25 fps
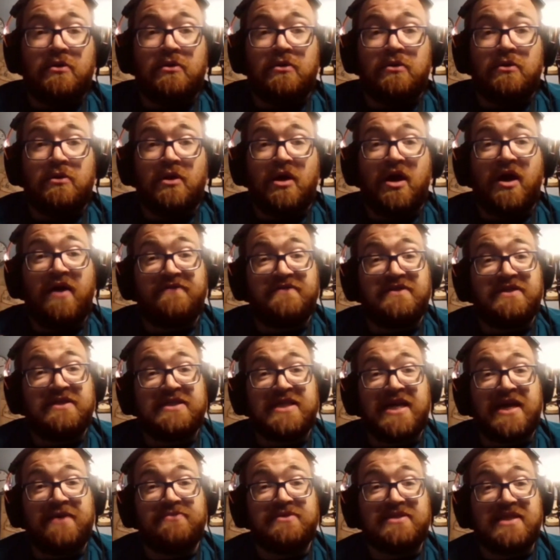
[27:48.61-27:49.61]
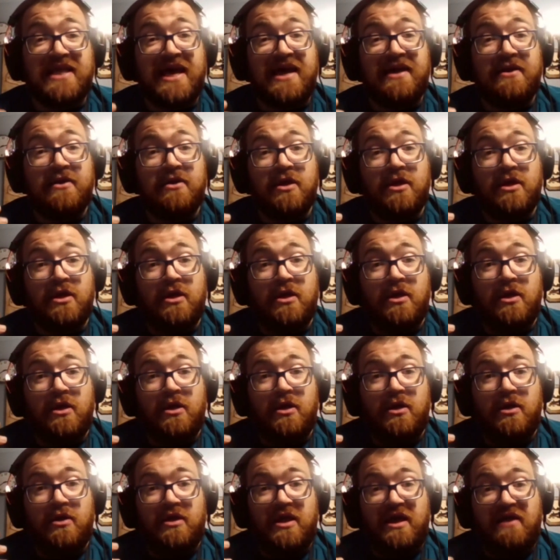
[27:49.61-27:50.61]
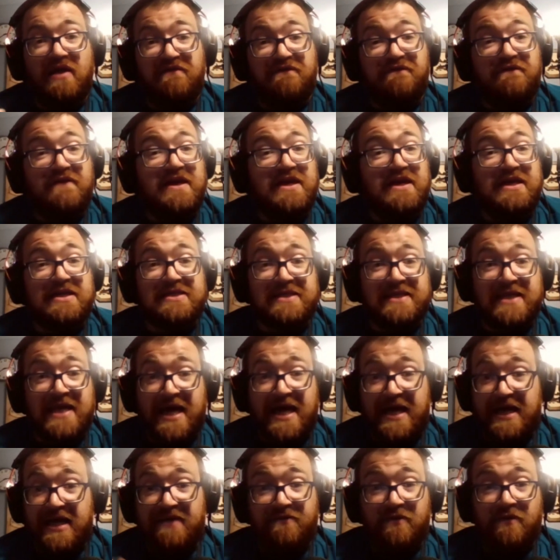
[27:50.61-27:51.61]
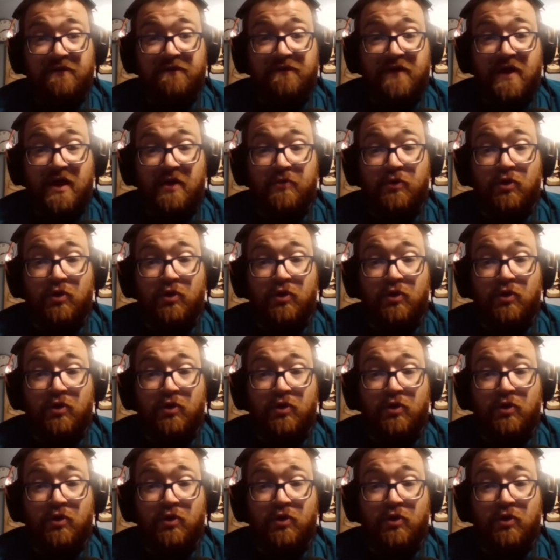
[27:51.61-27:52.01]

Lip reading: oftentimes that fee is not even available.